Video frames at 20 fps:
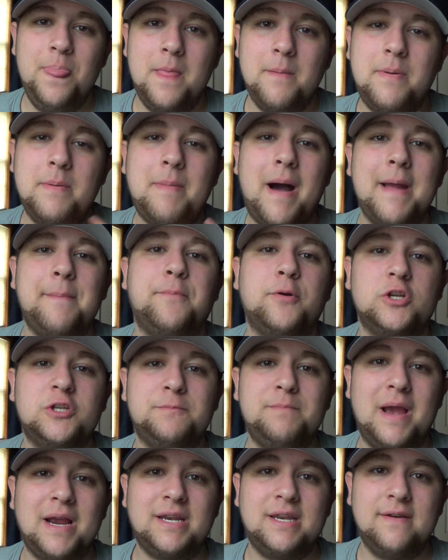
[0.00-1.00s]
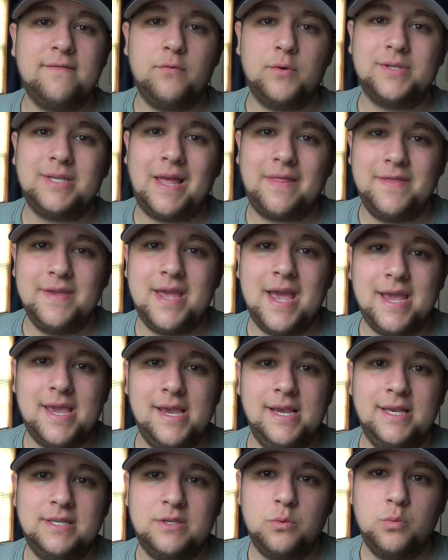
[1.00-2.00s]
But my perspective was that the
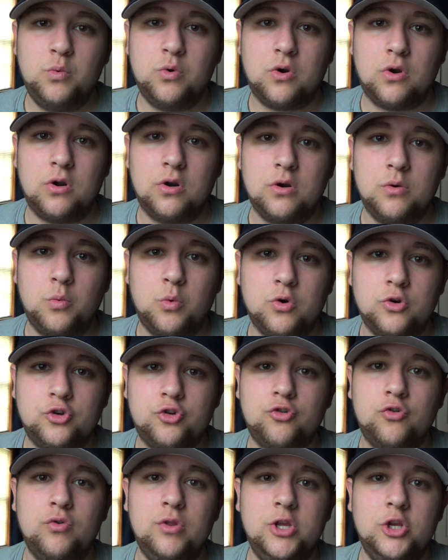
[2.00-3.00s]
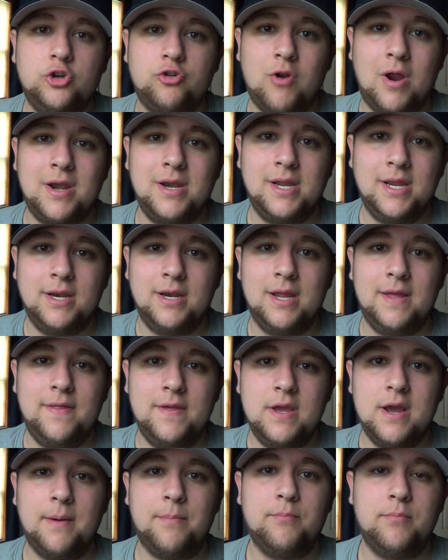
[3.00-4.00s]
Yankees were truly trending in
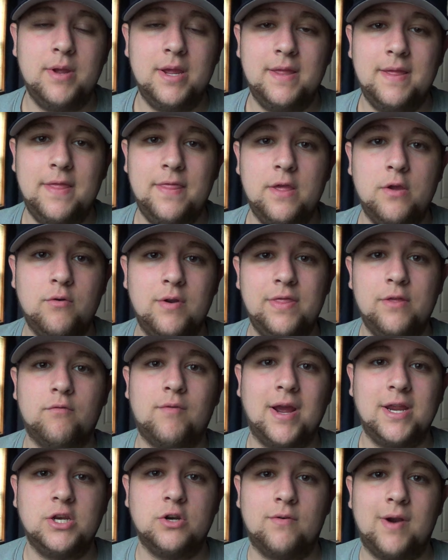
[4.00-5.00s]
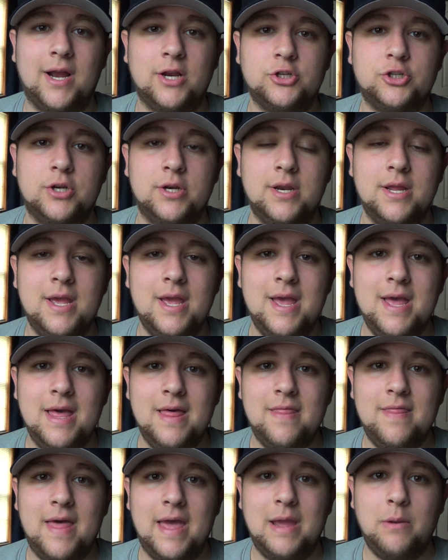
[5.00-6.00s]
the right direction.
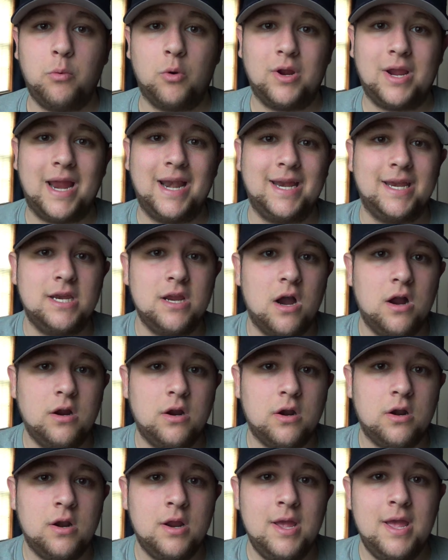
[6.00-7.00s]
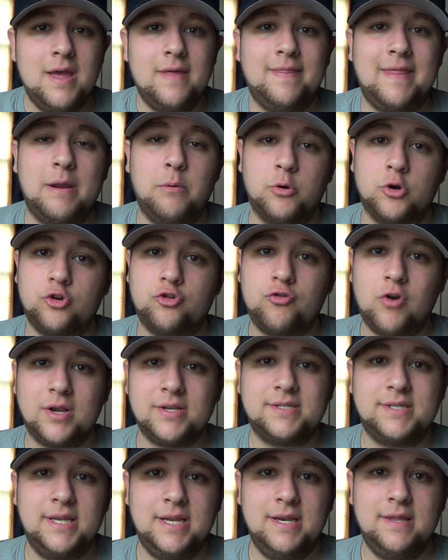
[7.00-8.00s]
They were getting younger, they were
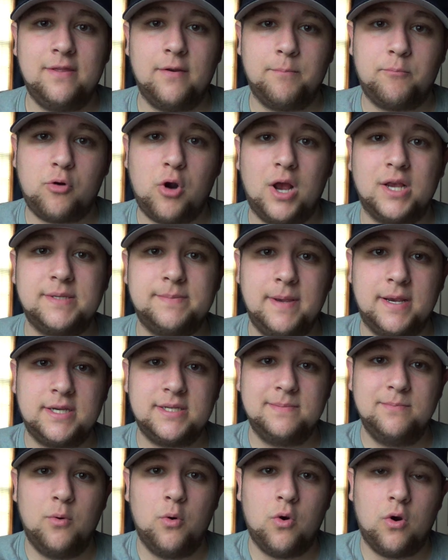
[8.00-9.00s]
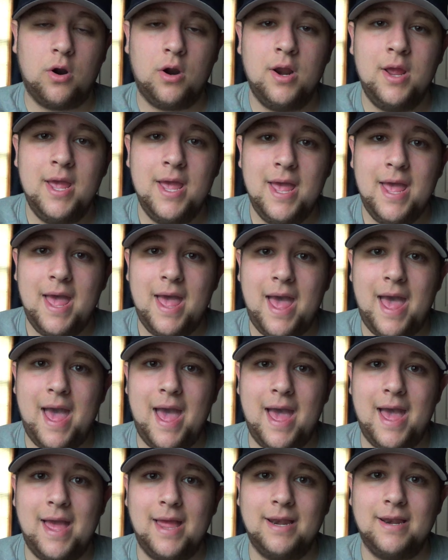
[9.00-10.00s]
trusting their prospects more,
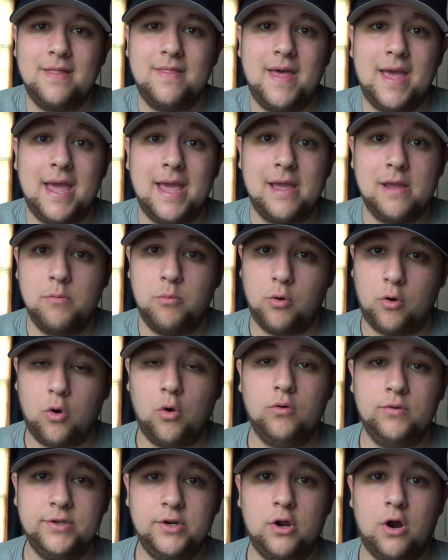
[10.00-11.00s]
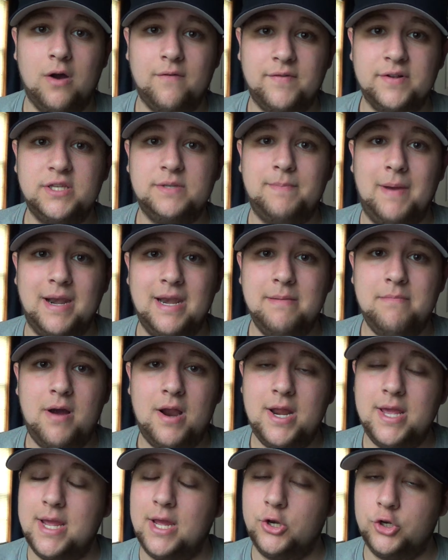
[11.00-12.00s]
and they were holding off on spending
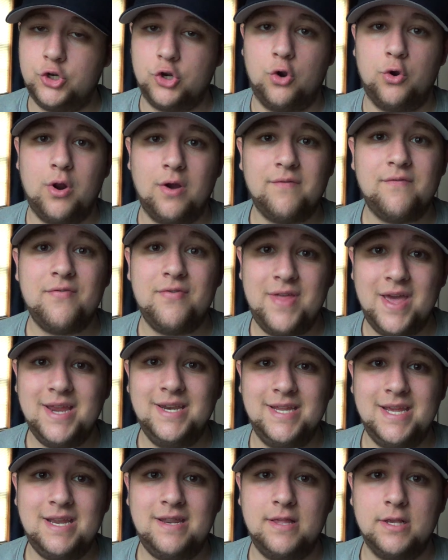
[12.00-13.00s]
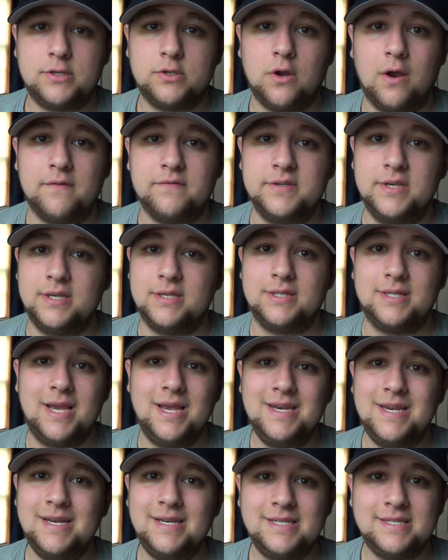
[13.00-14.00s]
money. And sure enough, they did this offseason.
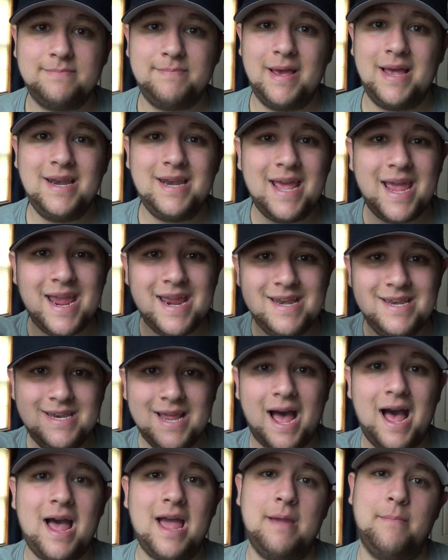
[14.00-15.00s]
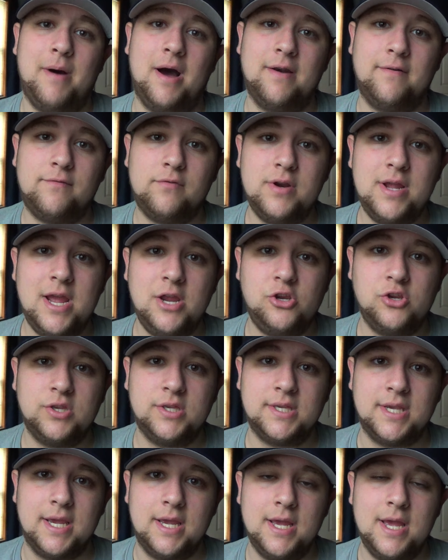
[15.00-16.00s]
They didn't spend a dime on free
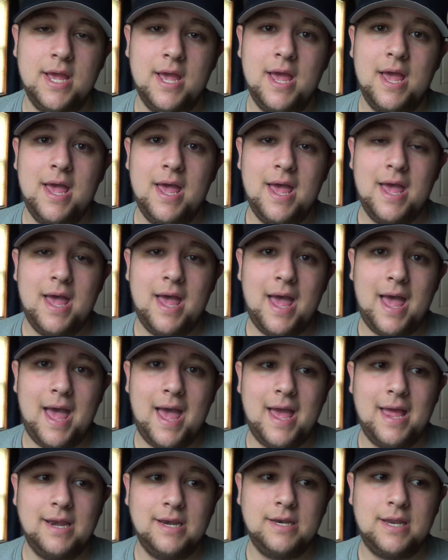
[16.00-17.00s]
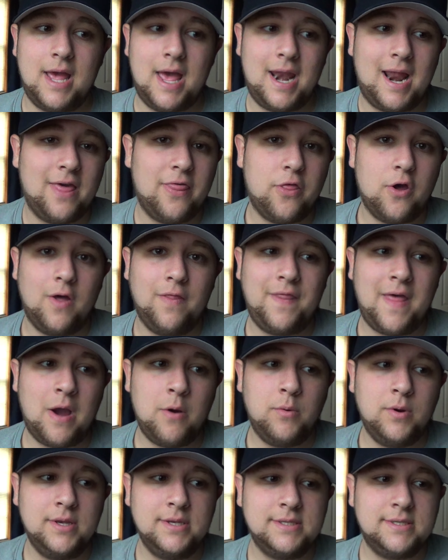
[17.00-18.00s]
agency. And I thought
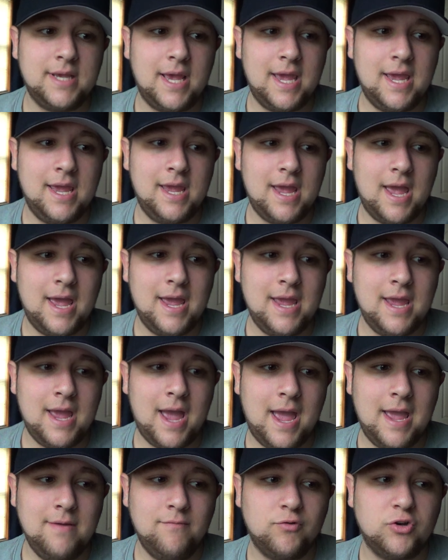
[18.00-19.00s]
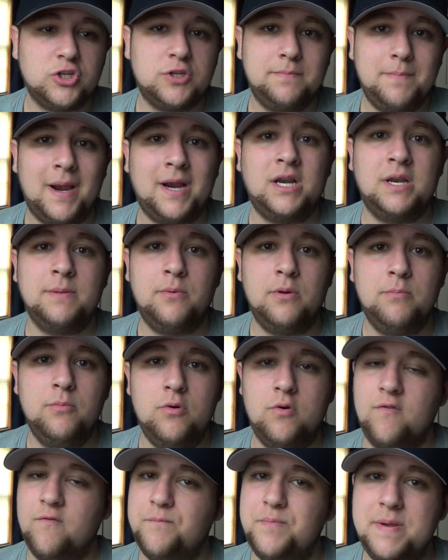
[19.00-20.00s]
that was a respectable
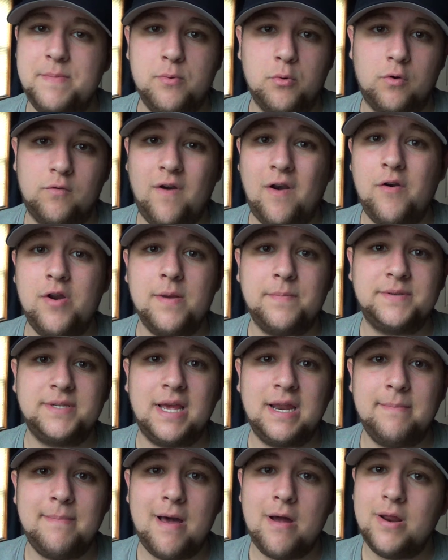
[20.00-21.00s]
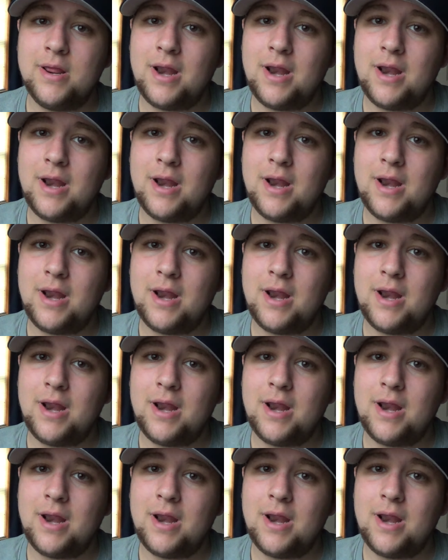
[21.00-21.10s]
move. People were very upset about